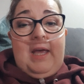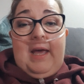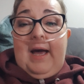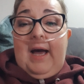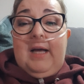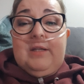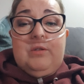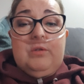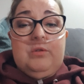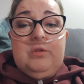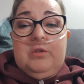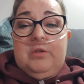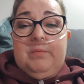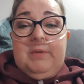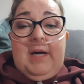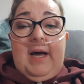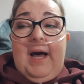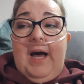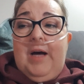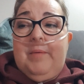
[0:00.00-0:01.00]
I don't know
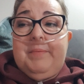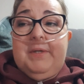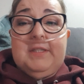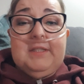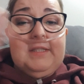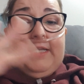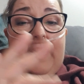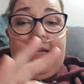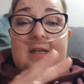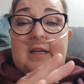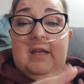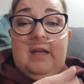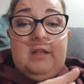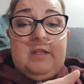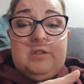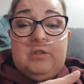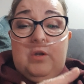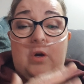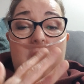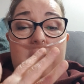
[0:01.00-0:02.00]
what happened. And
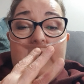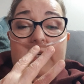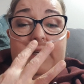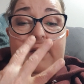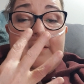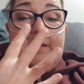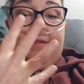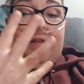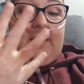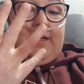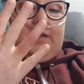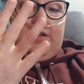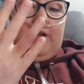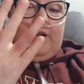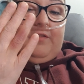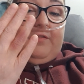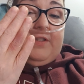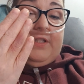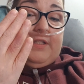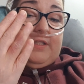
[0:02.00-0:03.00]
that's all I can think
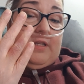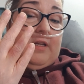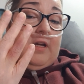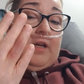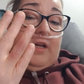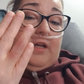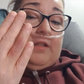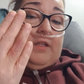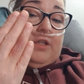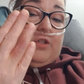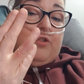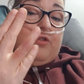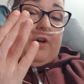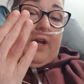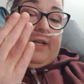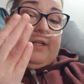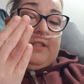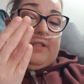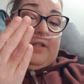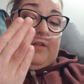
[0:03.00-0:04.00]
of is these
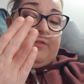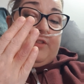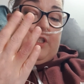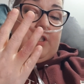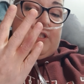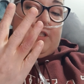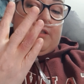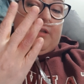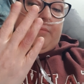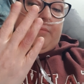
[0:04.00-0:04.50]
rings have just